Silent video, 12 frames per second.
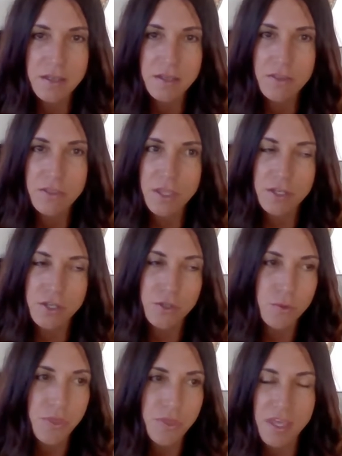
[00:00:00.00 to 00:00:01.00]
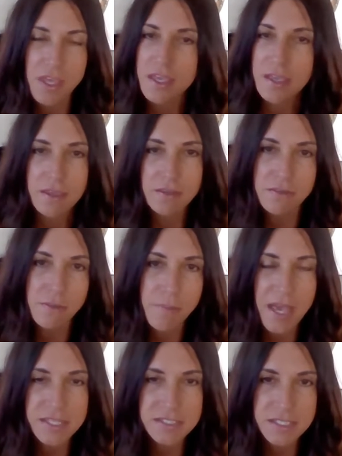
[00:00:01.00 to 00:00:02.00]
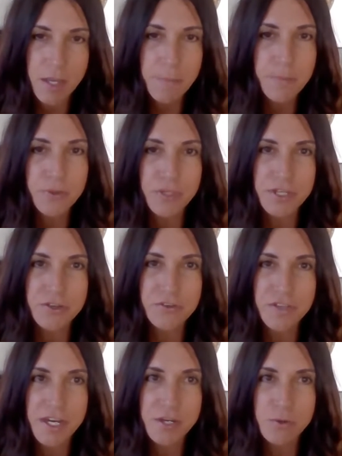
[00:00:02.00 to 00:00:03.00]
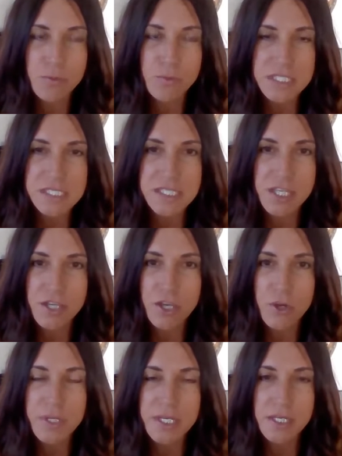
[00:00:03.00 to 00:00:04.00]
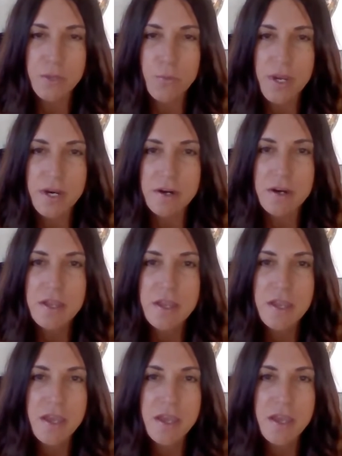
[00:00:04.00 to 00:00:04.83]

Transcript: the new thing the past couple years, and I don't really see it going anywhere.